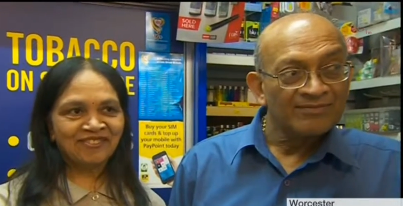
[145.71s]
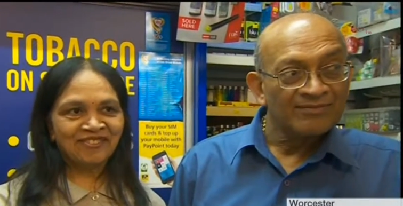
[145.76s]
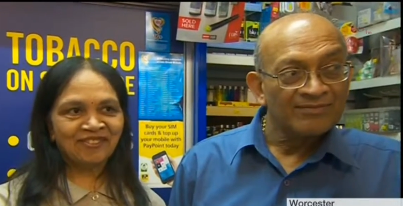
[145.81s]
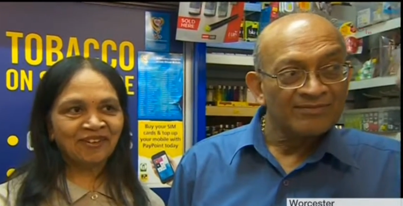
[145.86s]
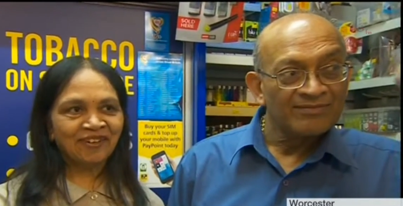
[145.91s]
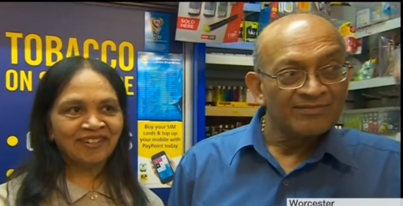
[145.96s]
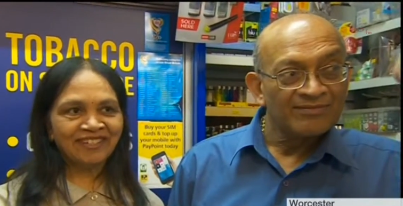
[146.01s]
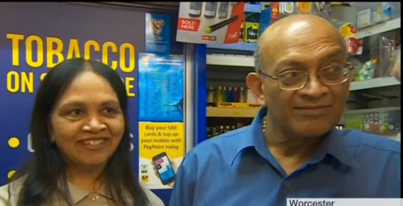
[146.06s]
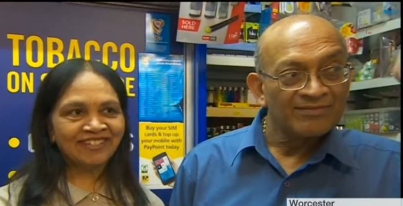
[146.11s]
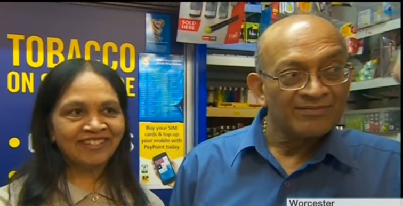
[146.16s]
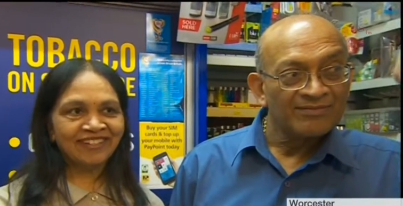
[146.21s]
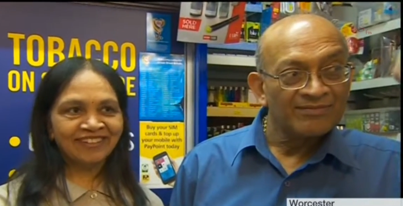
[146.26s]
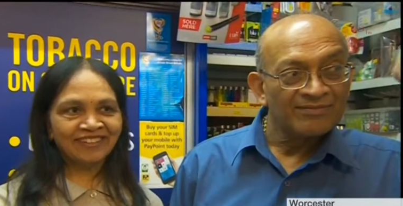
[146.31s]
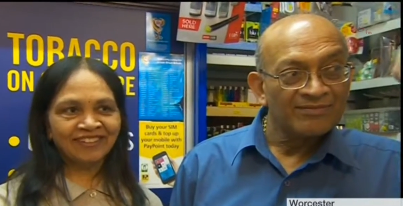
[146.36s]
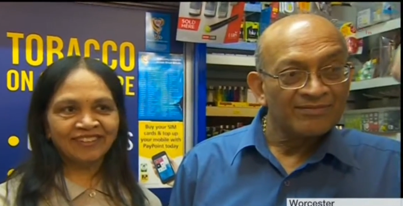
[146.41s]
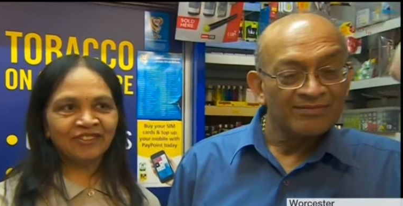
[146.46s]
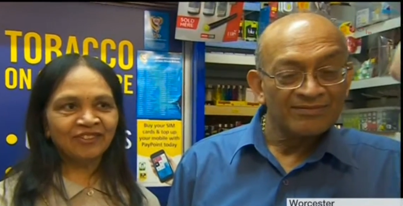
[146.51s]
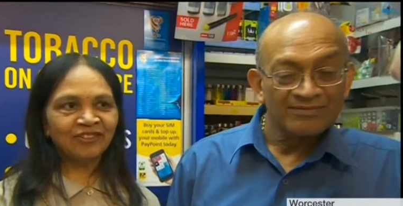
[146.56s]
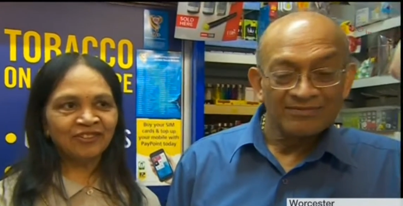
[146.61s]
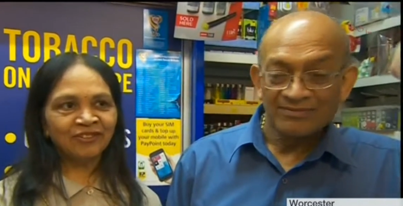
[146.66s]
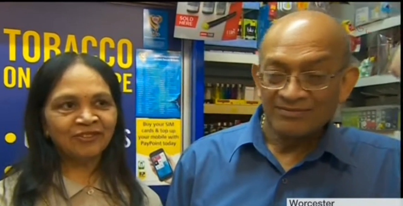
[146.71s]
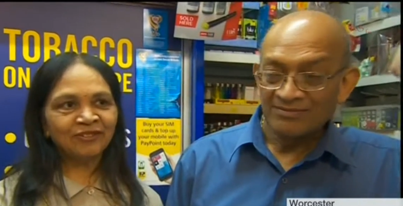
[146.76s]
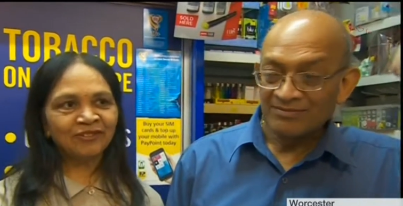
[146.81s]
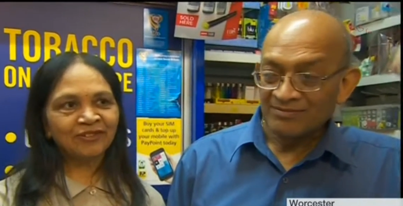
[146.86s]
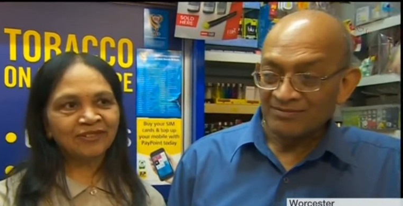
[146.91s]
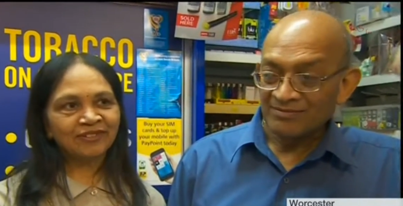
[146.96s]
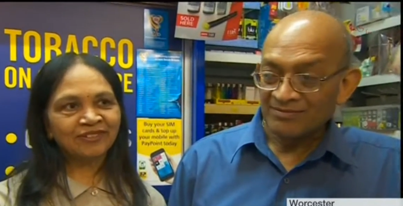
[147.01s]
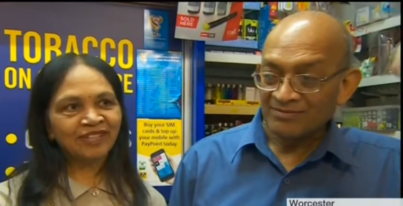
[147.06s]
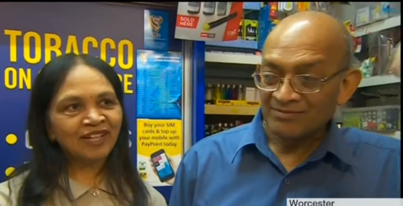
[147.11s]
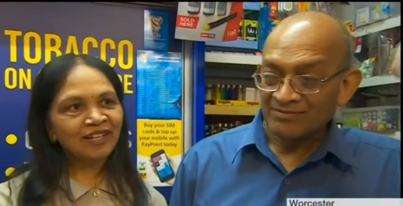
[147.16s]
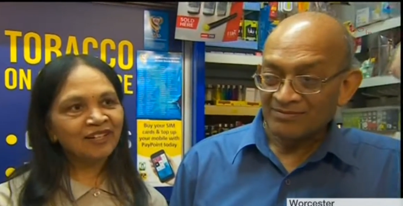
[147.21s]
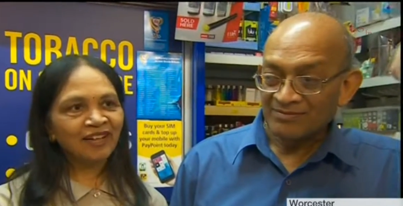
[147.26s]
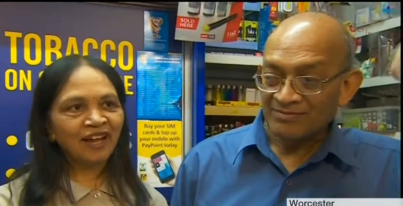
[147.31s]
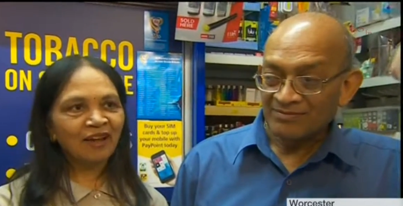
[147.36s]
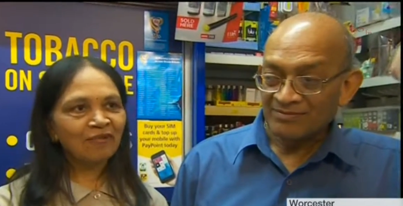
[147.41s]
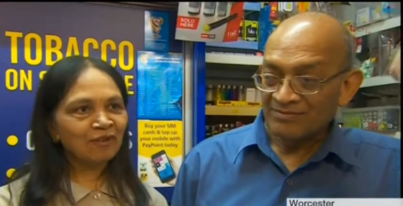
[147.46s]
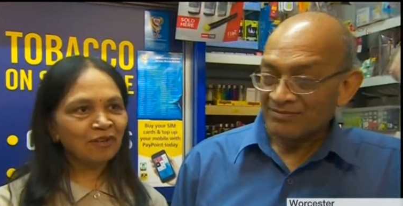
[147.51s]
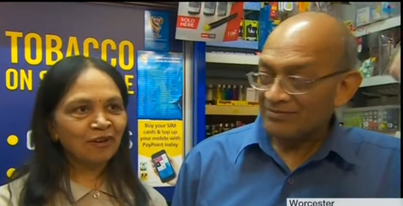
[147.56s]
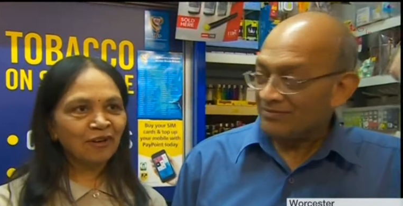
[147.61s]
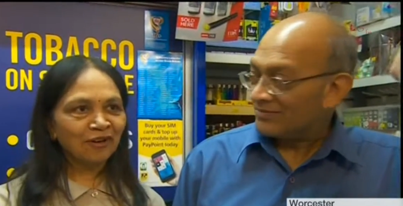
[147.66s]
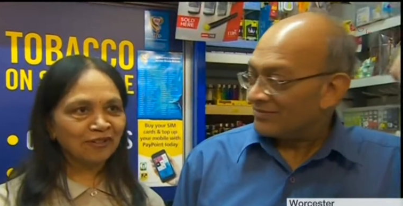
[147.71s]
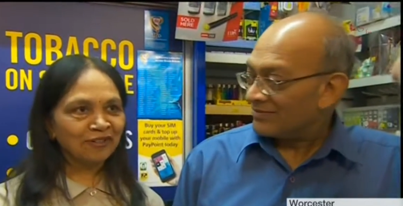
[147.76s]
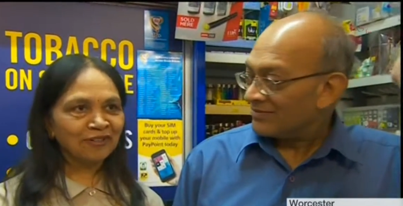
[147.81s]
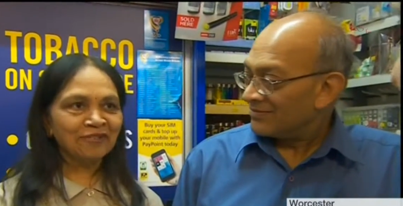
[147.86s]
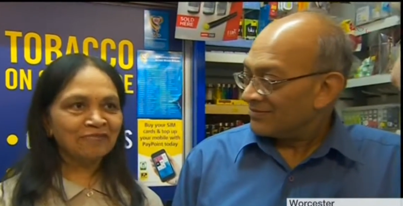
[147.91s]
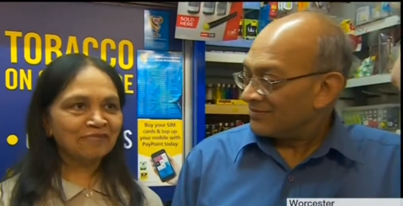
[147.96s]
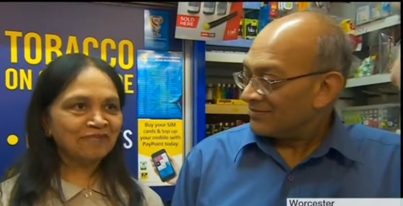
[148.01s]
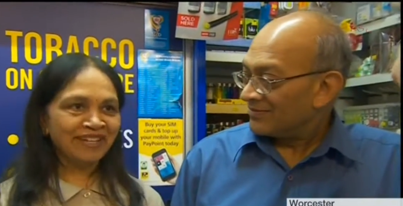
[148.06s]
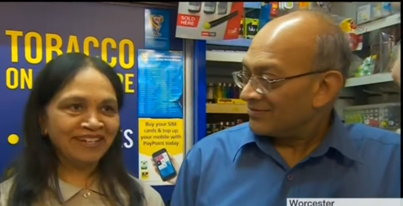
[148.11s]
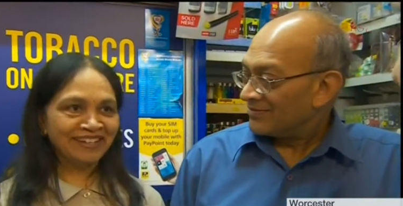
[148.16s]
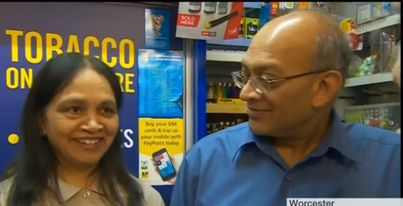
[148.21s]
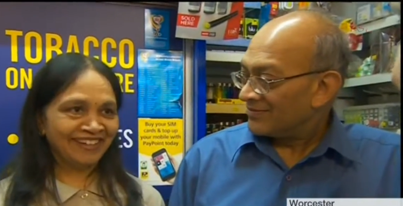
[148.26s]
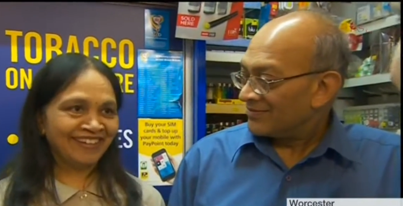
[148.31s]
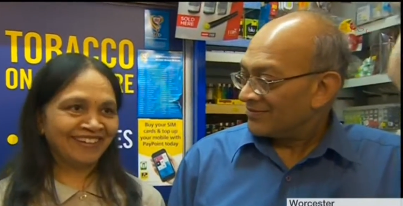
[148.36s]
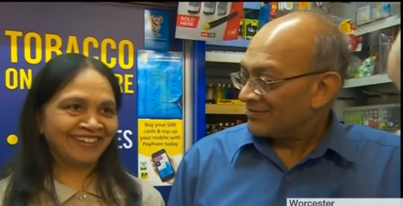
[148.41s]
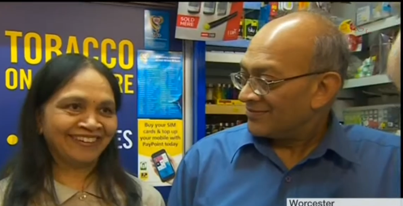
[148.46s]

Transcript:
Speaker 1: So I said, you tell Camelot, not me.